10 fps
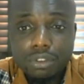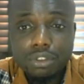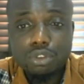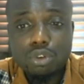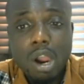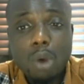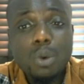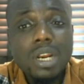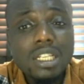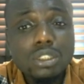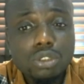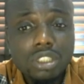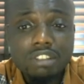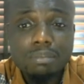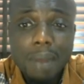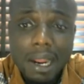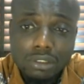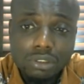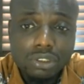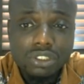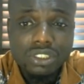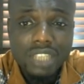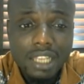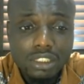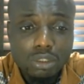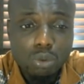you are willing to give back to the society